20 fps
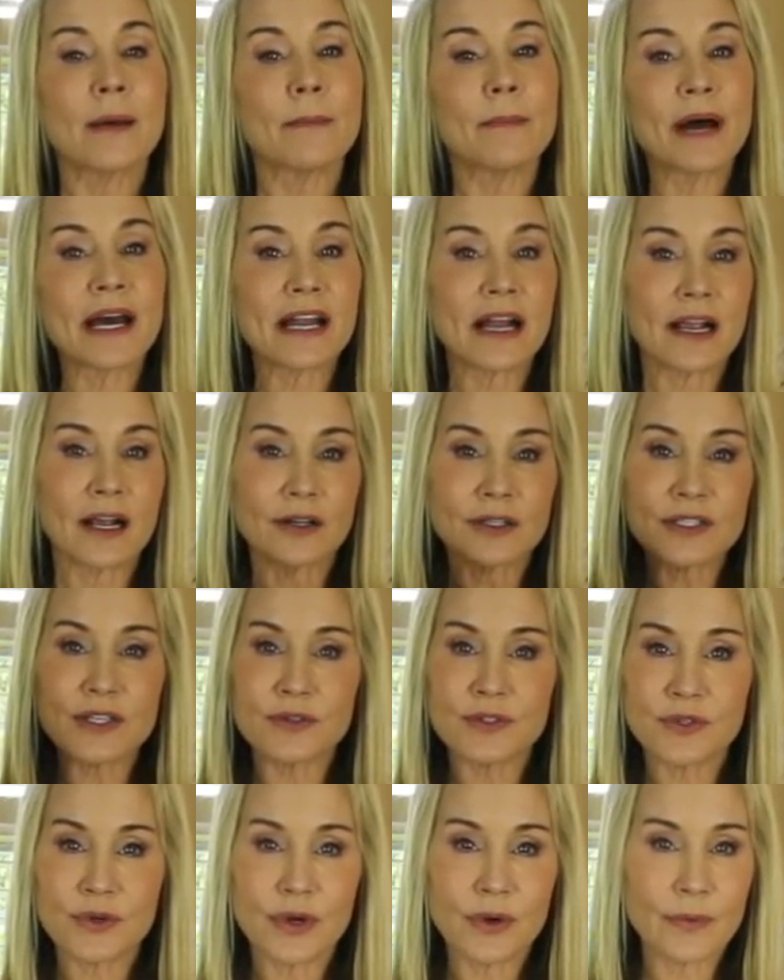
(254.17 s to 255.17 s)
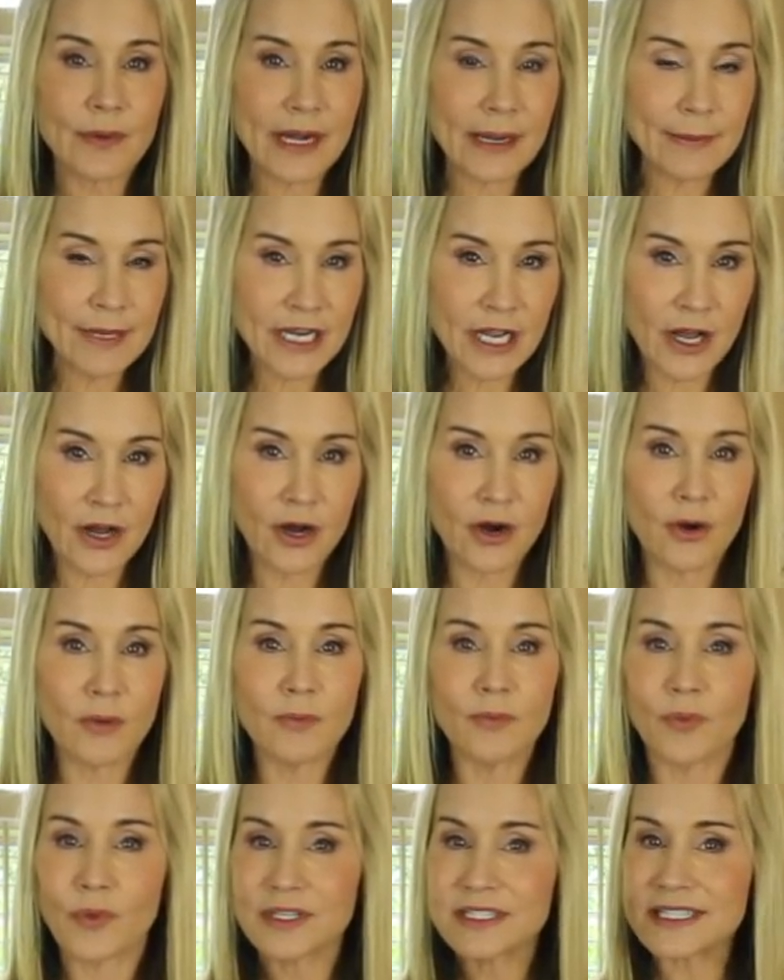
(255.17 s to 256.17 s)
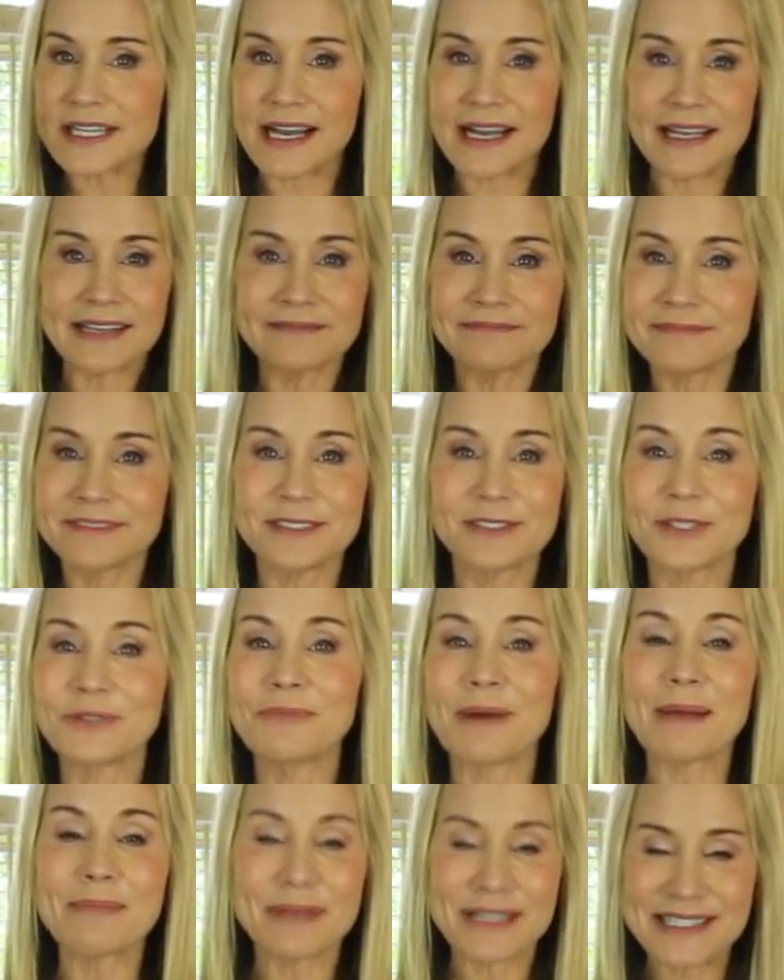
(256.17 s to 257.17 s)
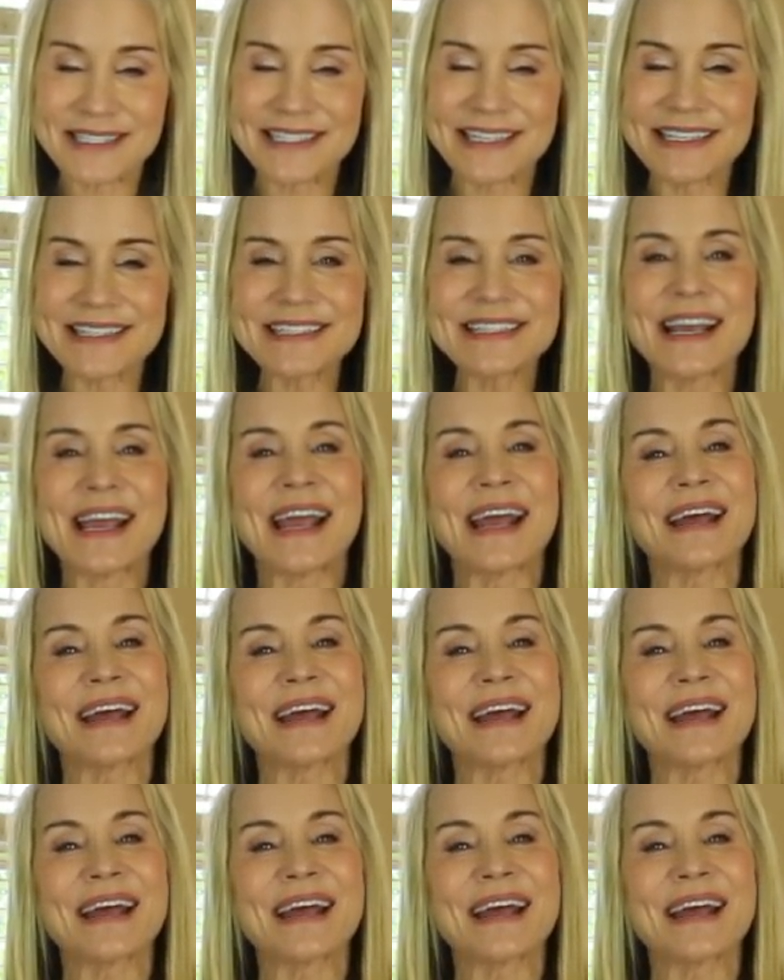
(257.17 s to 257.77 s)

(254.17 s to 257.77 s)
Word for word: but I also do it when I'm at home, once I do my business.